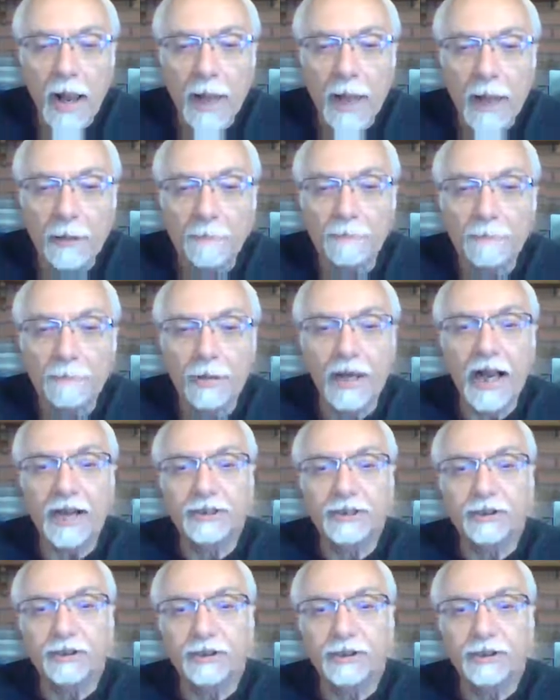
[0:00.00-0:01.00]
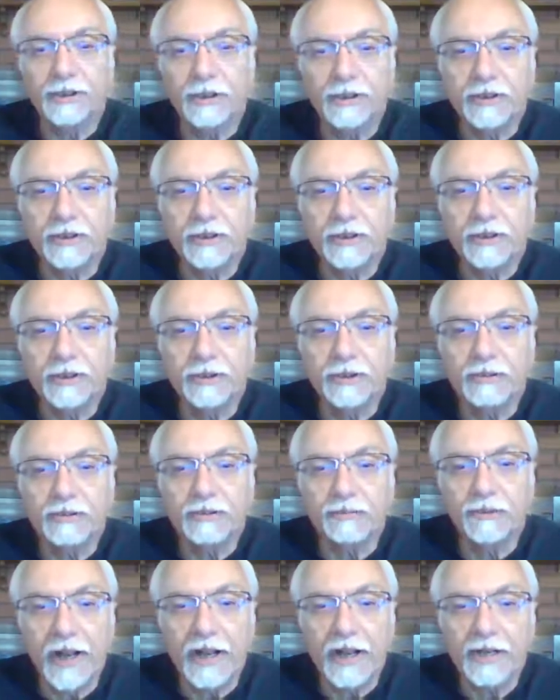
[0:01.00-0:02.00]
but I do. You
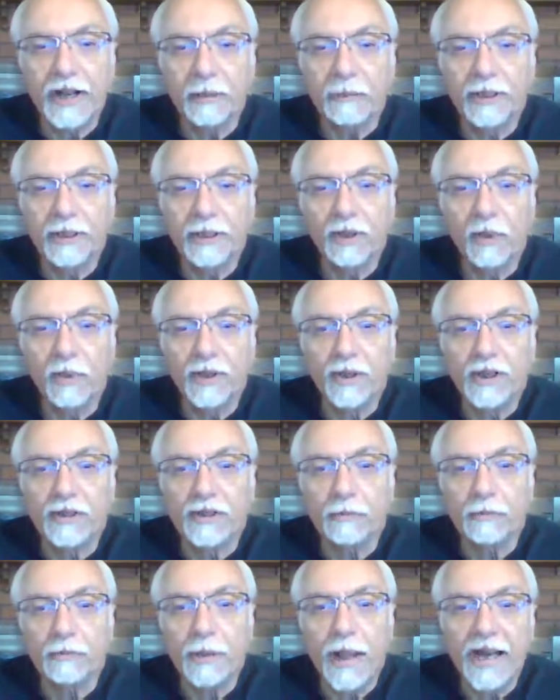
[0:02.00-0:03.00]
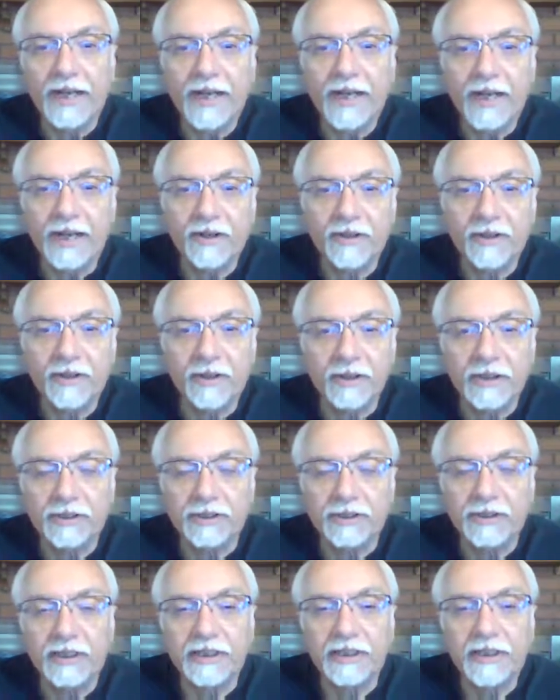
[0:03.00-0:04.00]
can find out by going into the back end of the
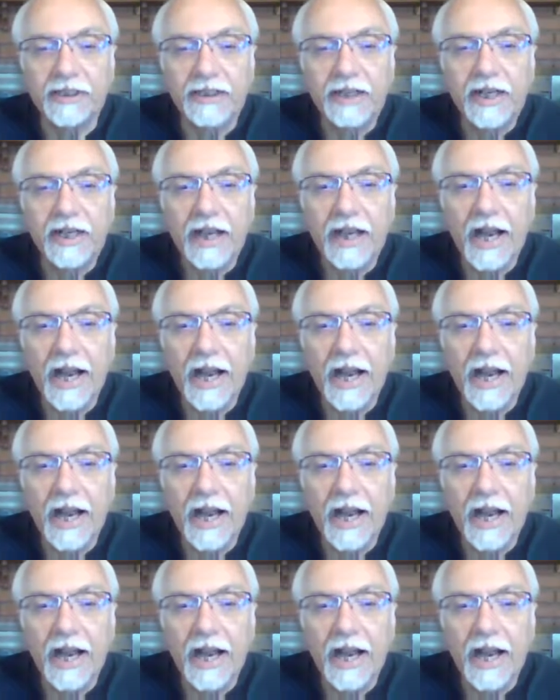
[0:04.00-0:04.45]
listing.